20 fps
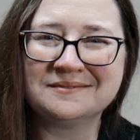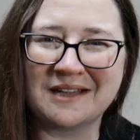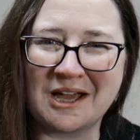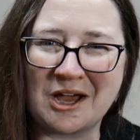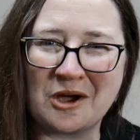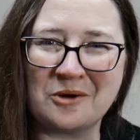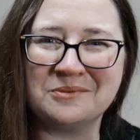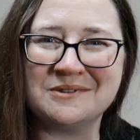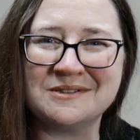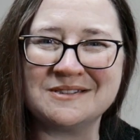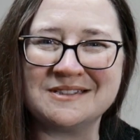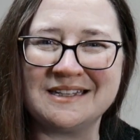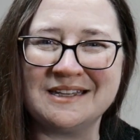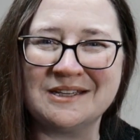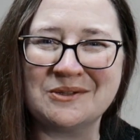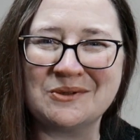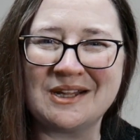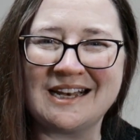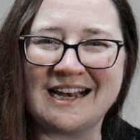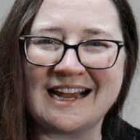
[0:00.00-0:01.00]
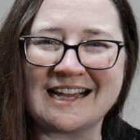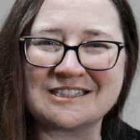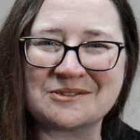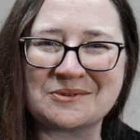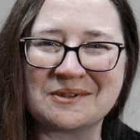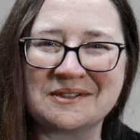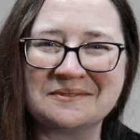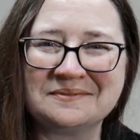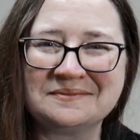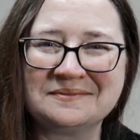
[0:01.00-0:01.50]
I hope to see you in the next
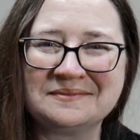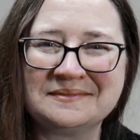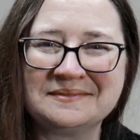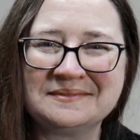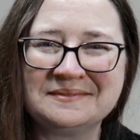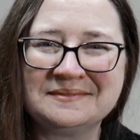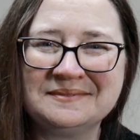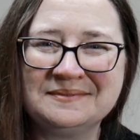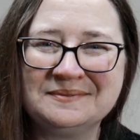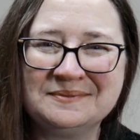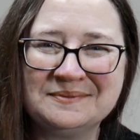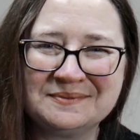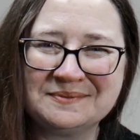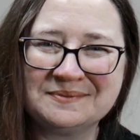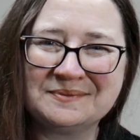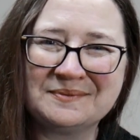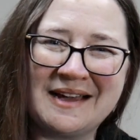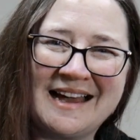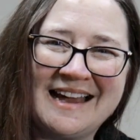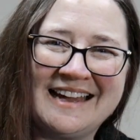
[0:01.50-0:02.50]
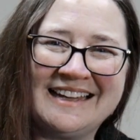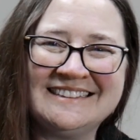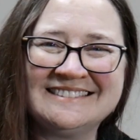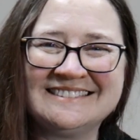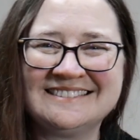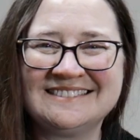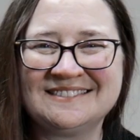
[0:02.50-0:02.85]
one. Bye!